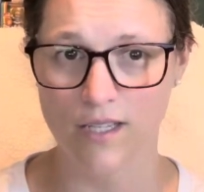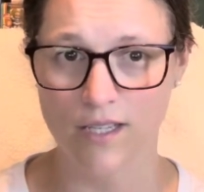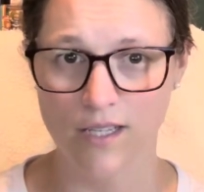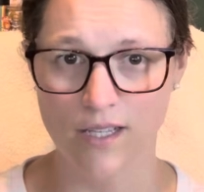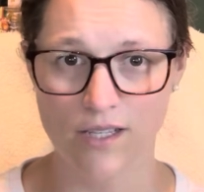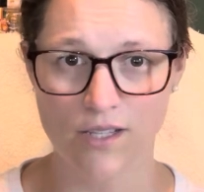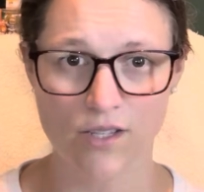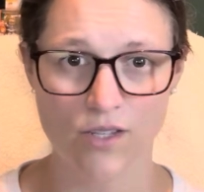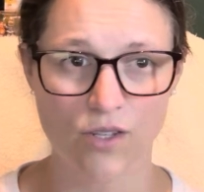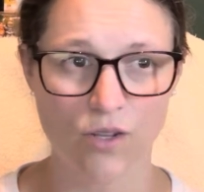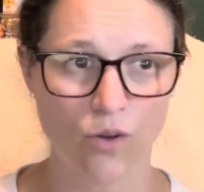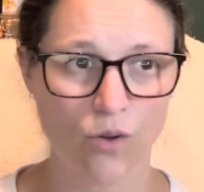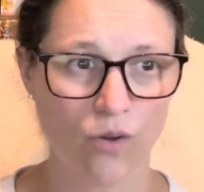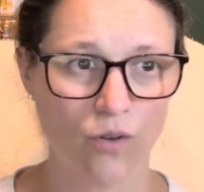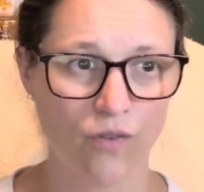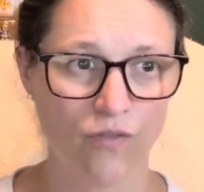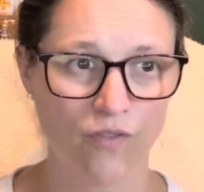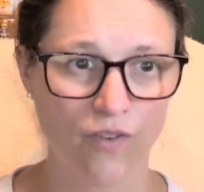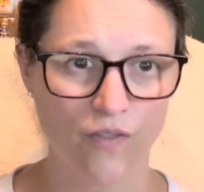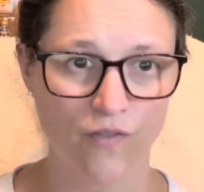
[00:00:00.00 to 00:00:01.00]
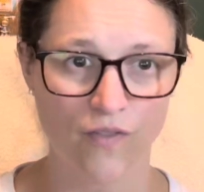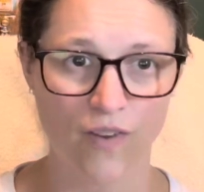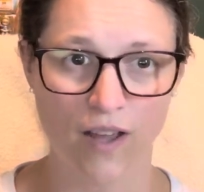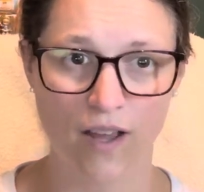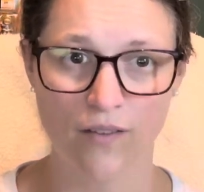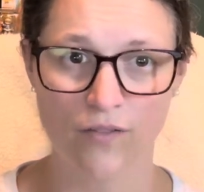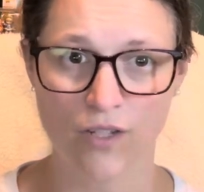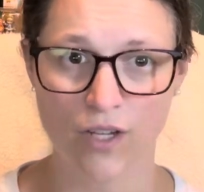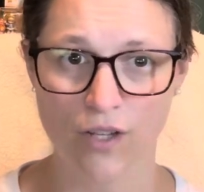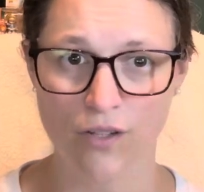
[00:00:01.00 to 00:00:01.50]
It sold for
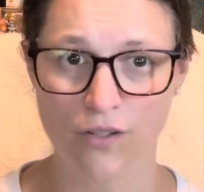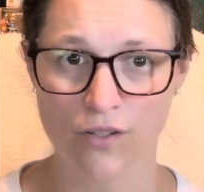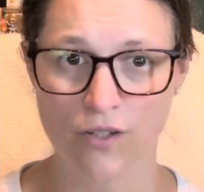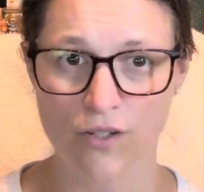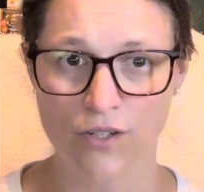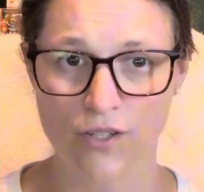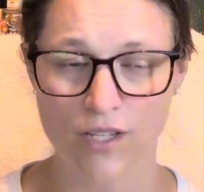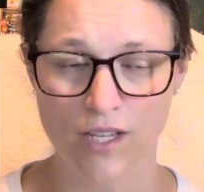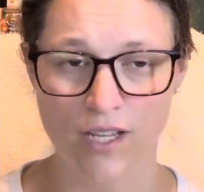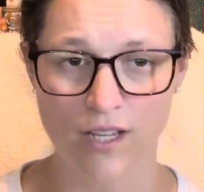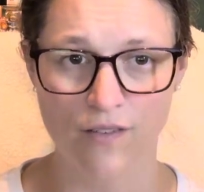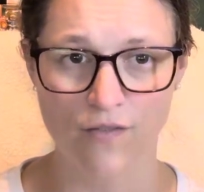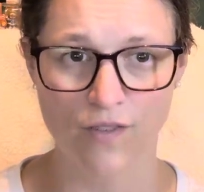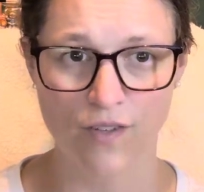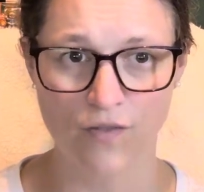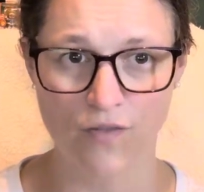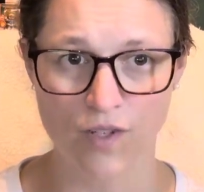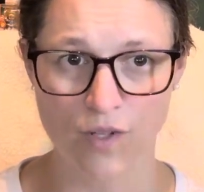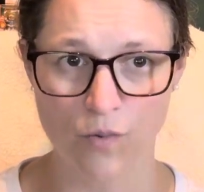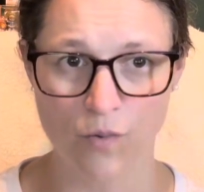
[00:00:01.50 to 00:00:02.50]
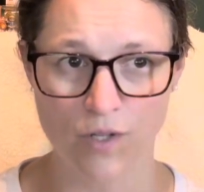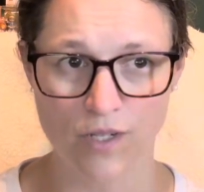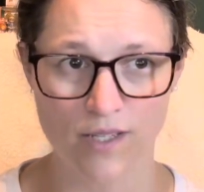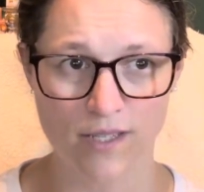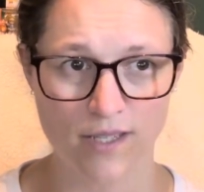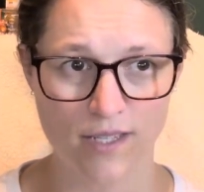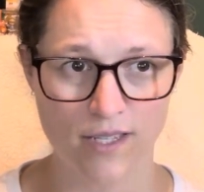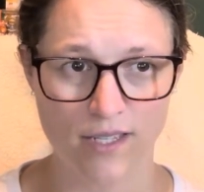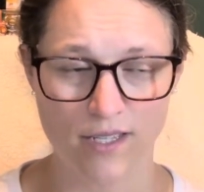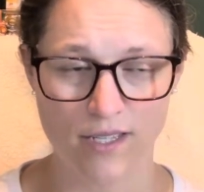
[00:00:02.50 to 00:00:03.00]

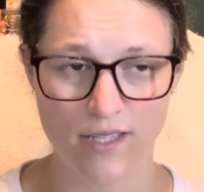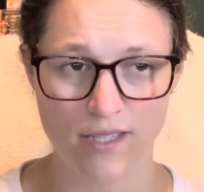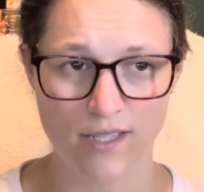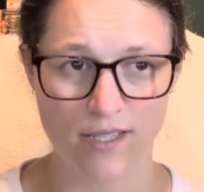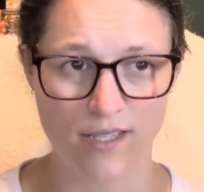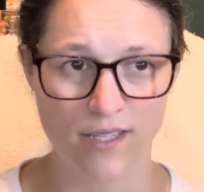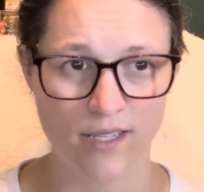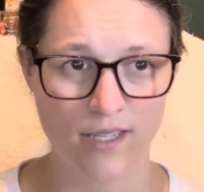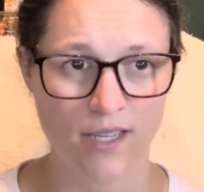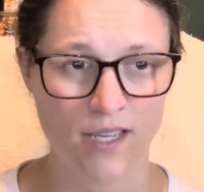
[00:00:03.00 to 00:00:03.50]
$5.51.